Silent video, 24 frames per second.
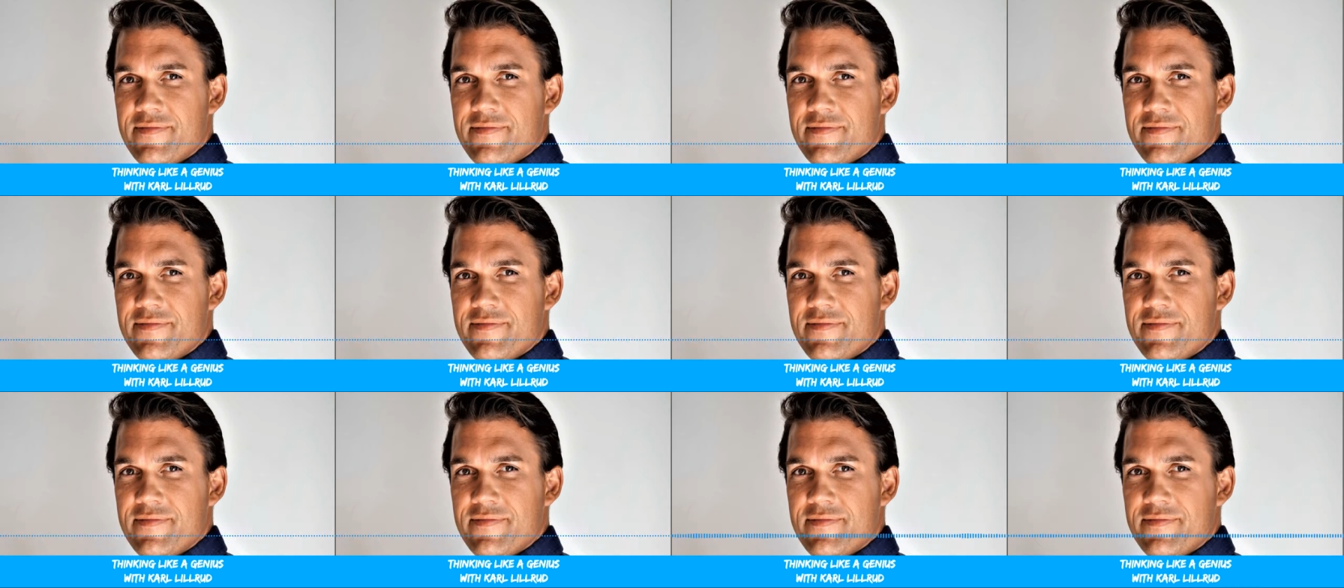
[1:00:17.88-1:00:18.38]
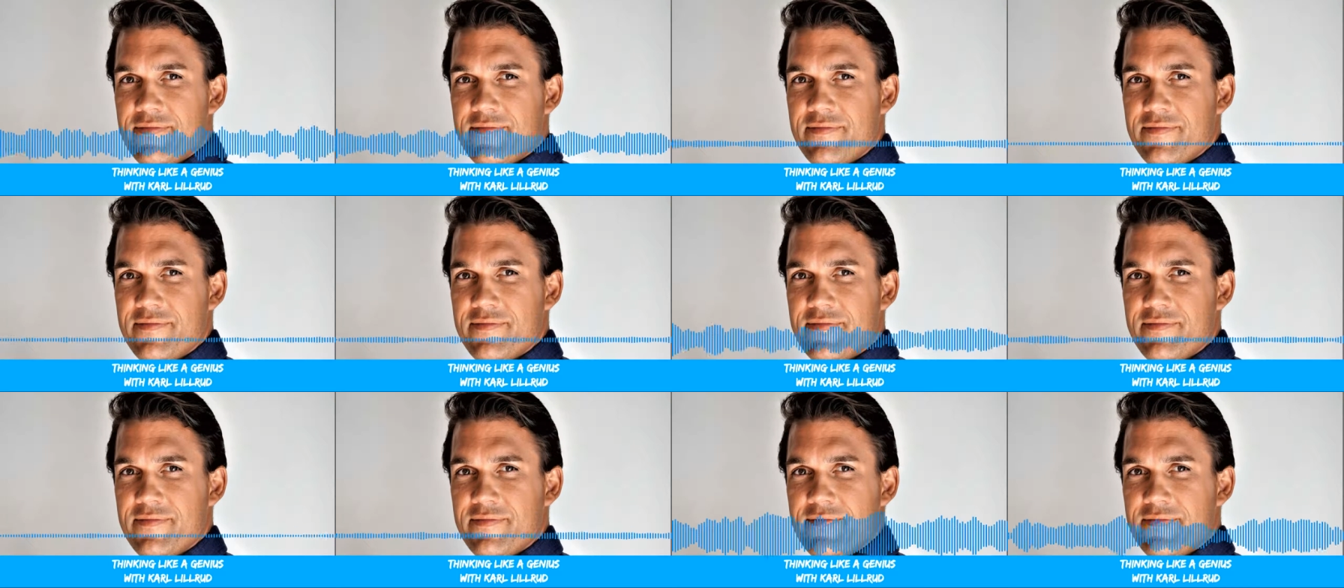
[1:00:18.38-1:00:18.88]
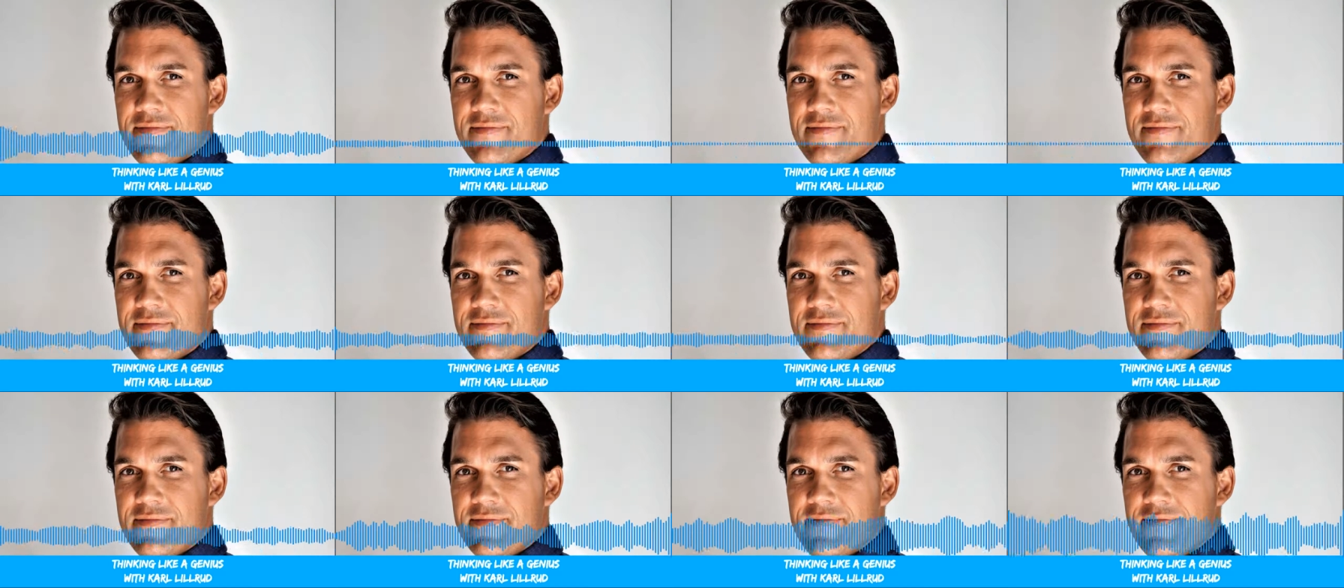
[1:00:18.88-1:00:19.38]
create a pattern
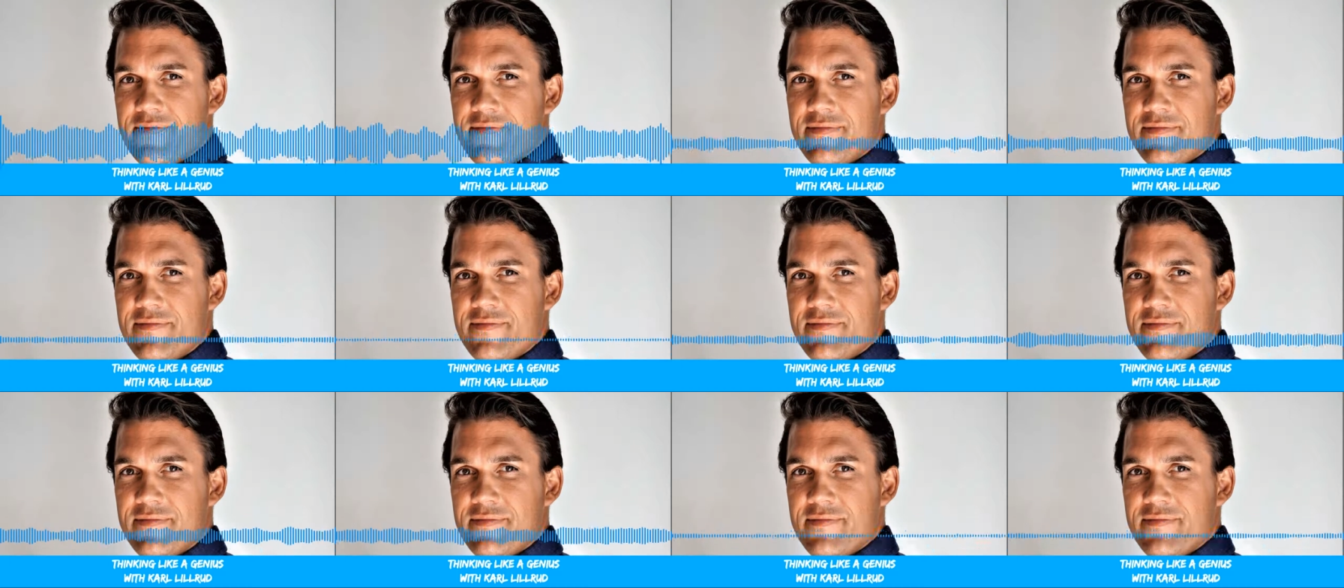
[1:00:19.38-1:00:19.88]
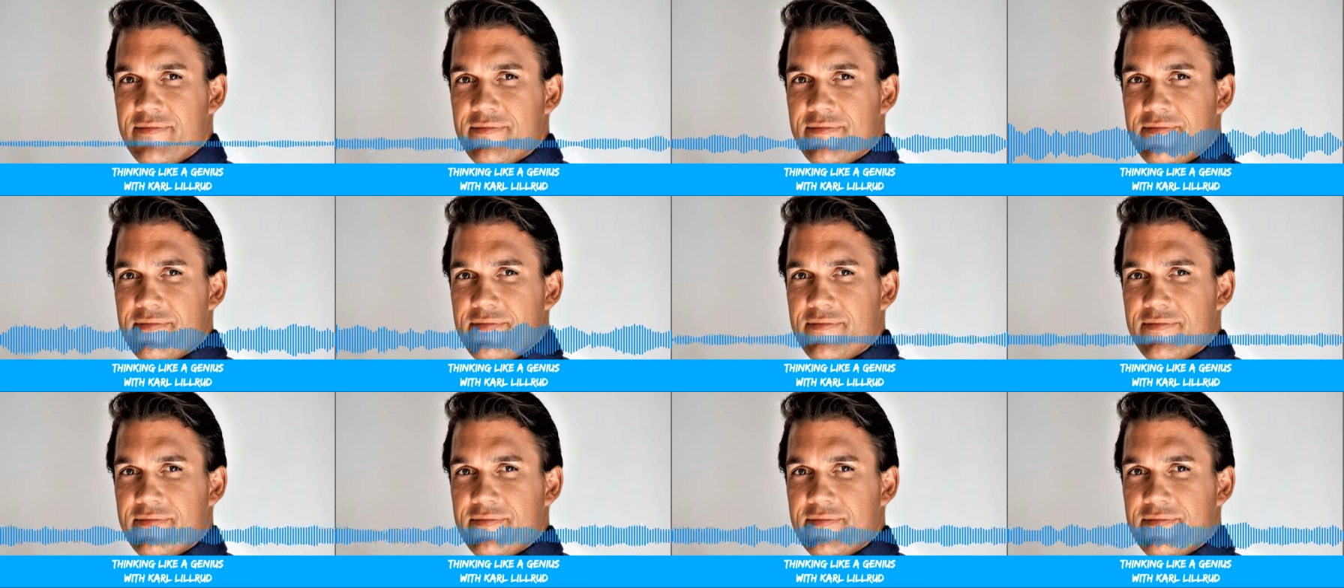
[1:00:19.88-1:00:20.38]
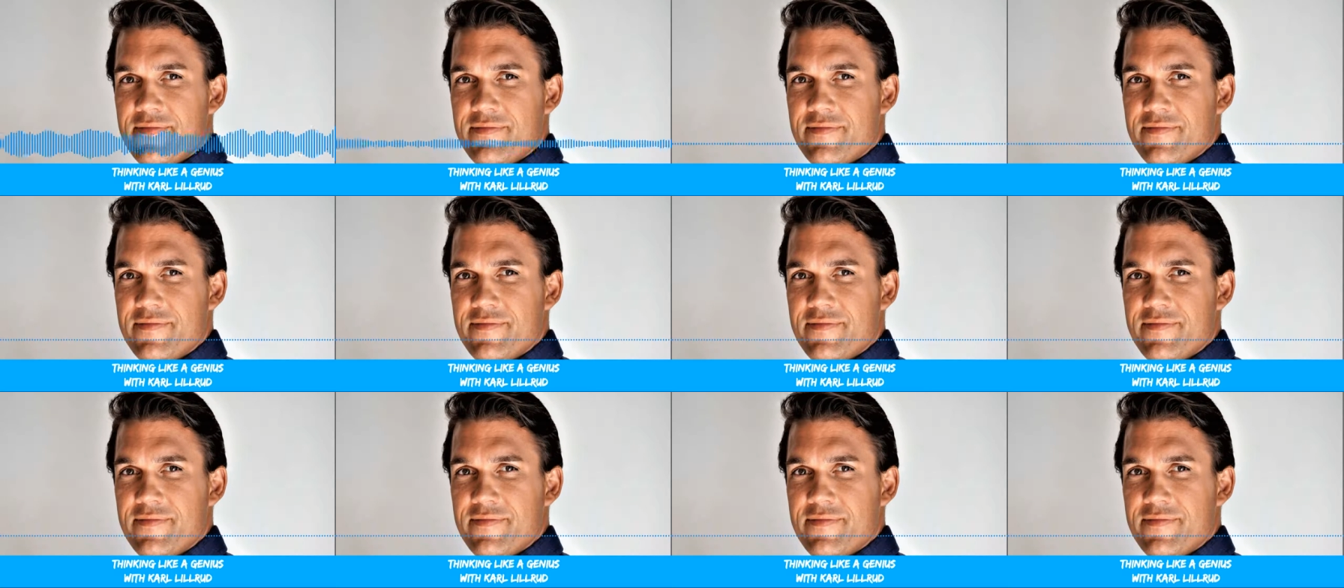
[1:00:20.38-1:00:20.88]
around each and every one.
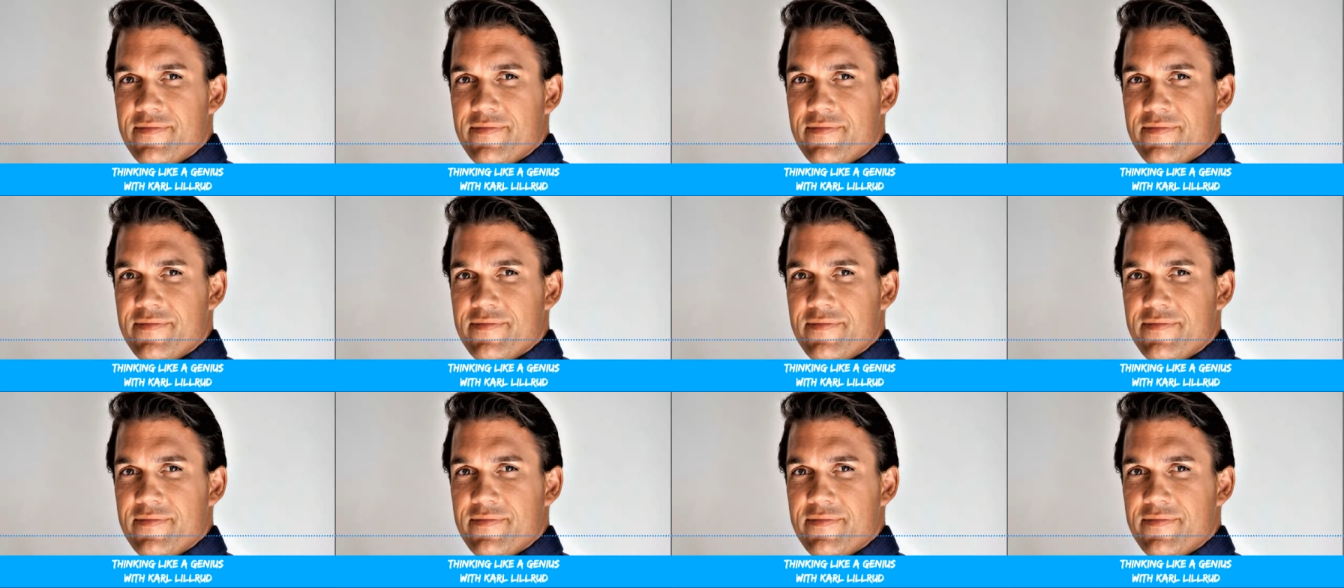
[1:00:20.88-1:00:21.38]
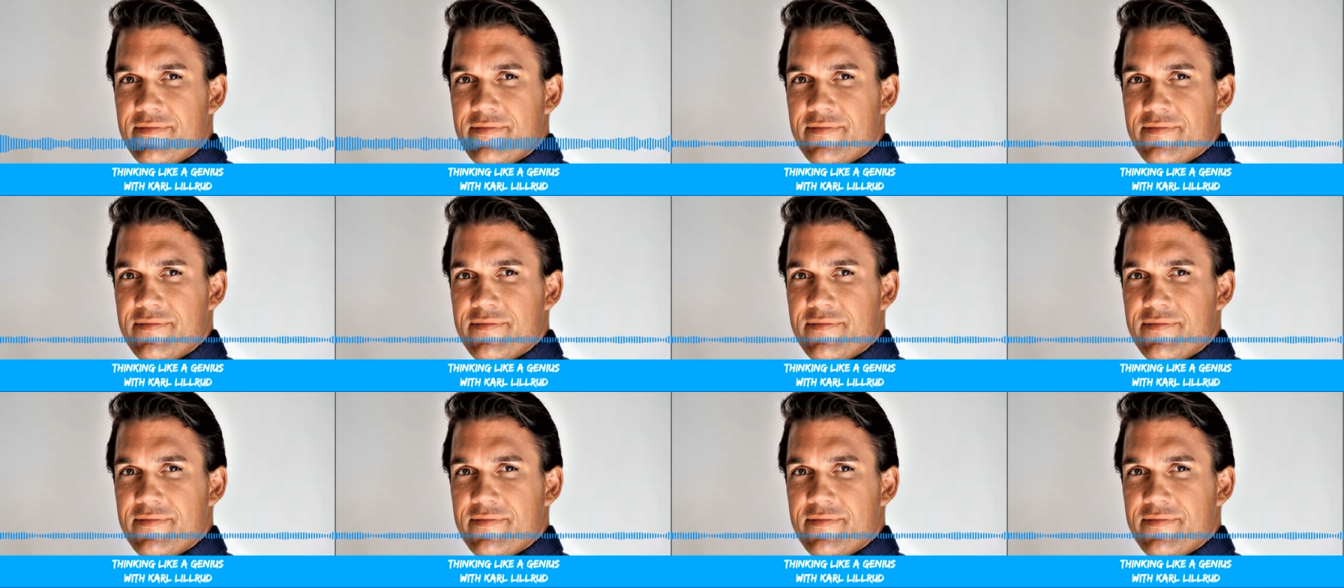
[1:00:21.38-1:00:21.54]
Mm-hmm.